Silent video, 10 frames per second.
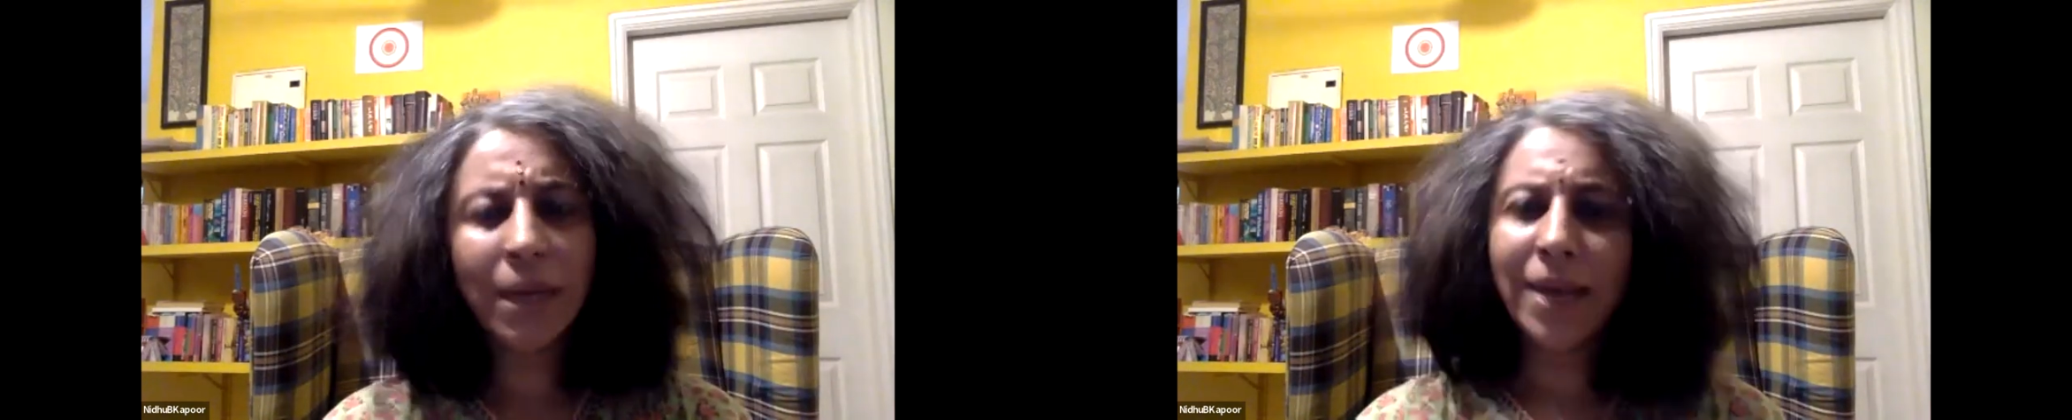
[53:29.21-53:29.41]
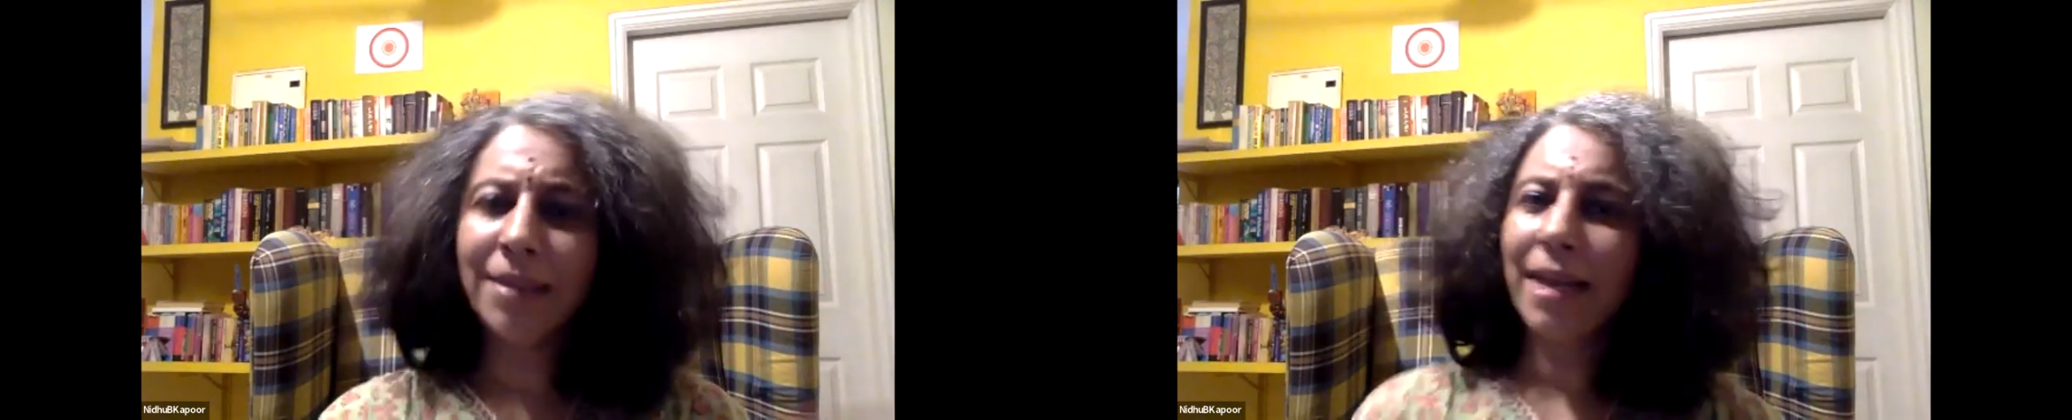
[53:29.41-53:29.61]

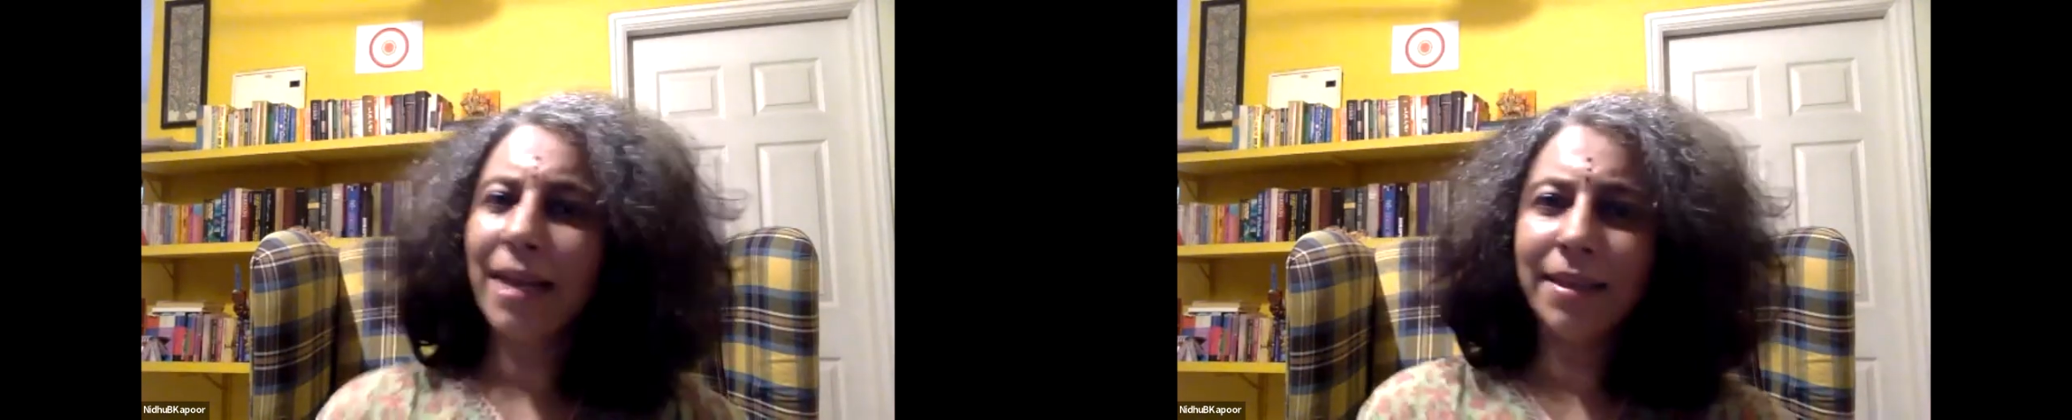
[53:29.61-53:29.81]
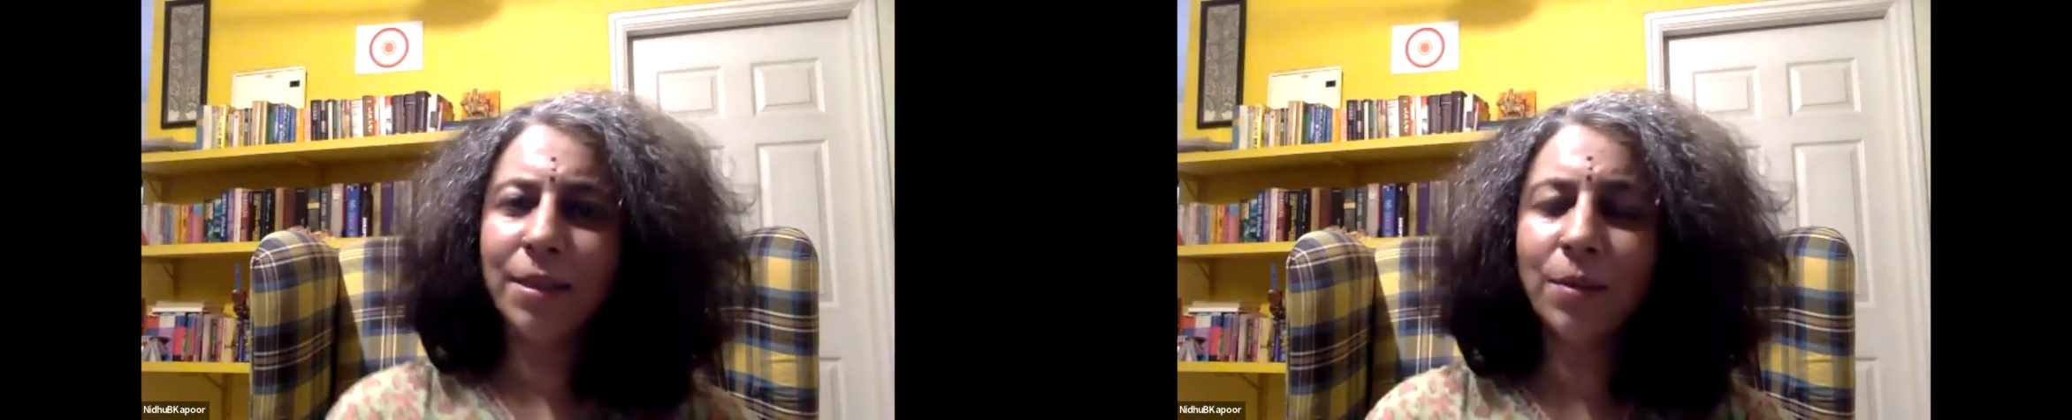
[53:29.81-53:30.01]

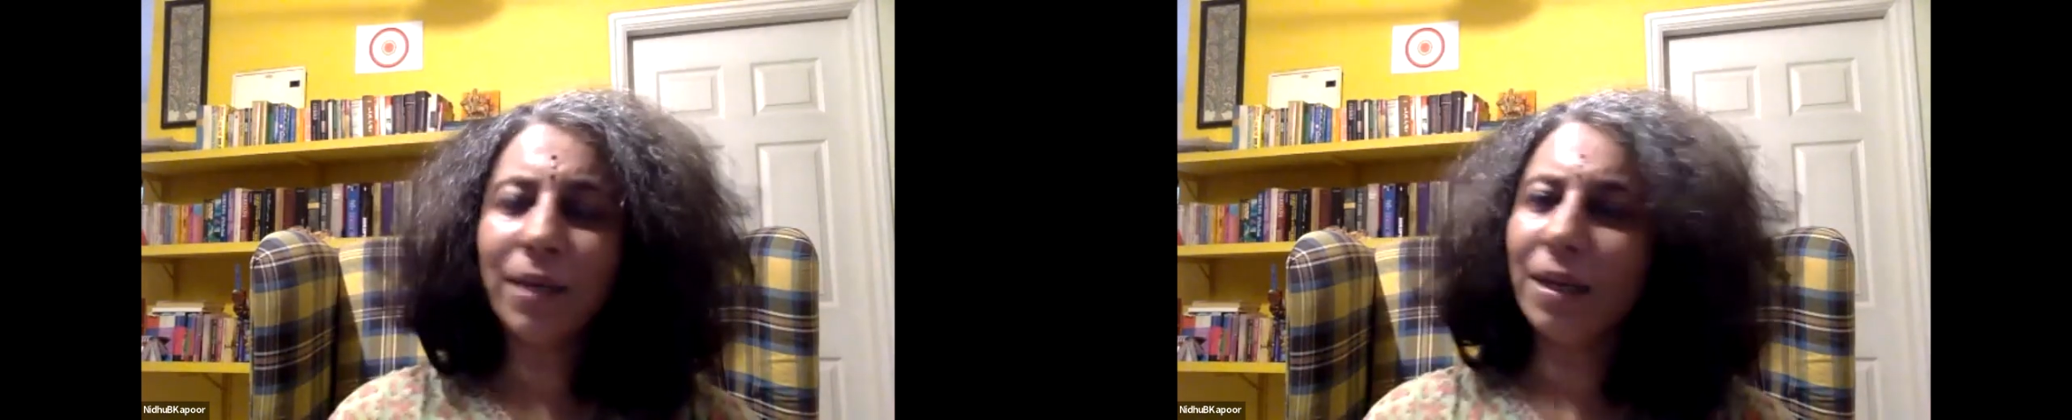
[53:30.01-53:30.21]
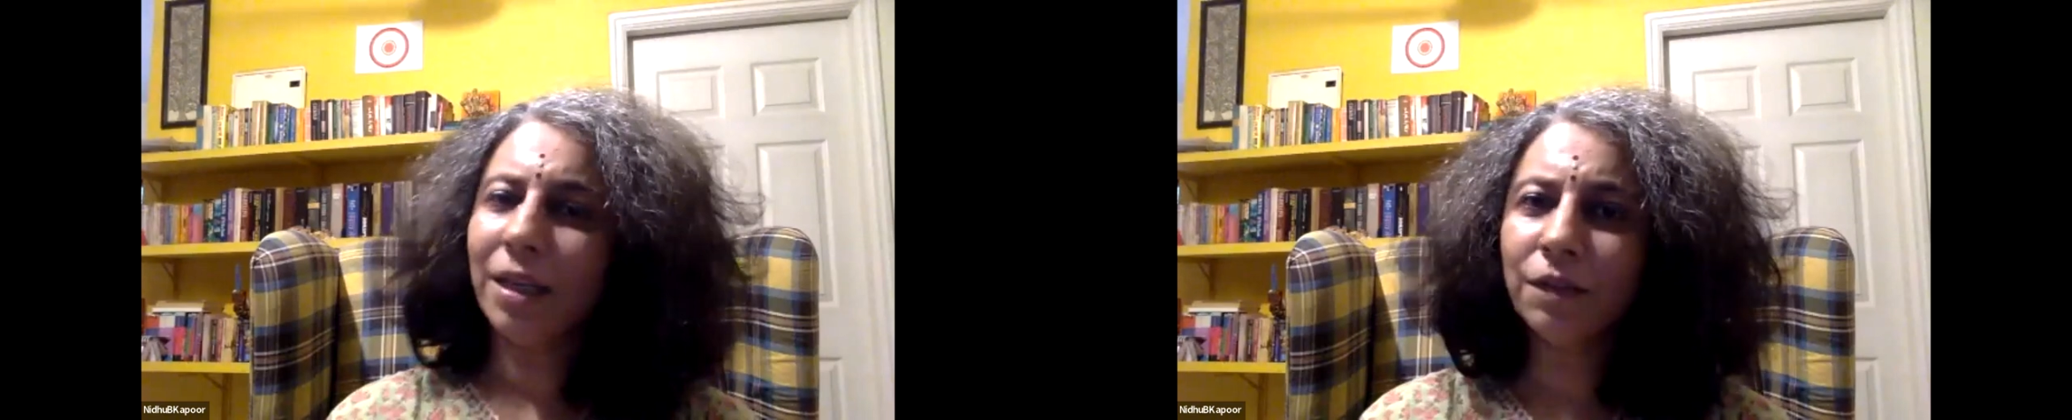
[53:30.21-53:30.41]
Anxiety, you
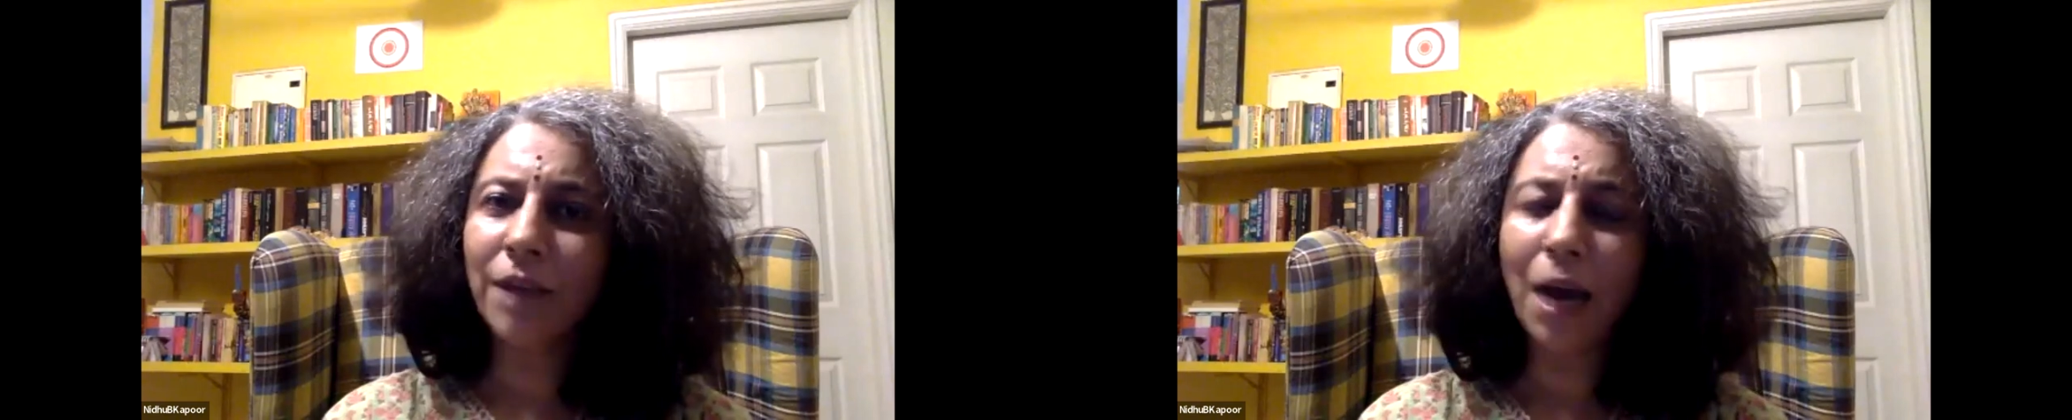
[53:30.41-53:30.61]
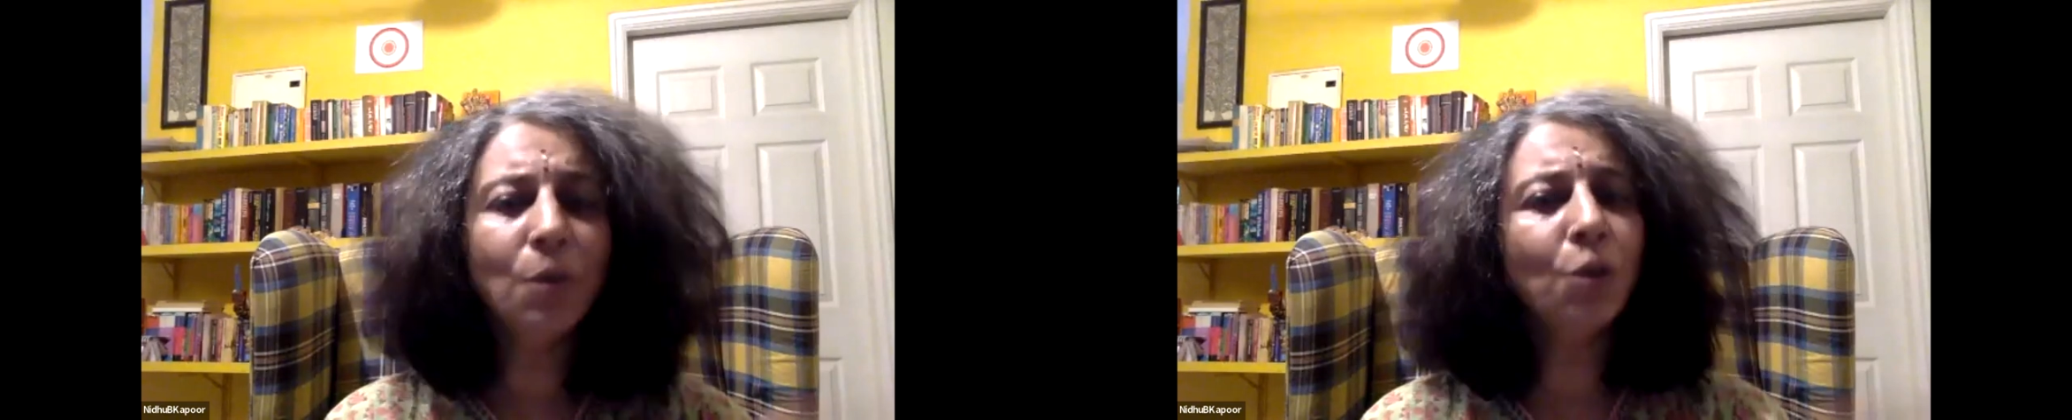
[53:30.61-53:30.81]
can leave now.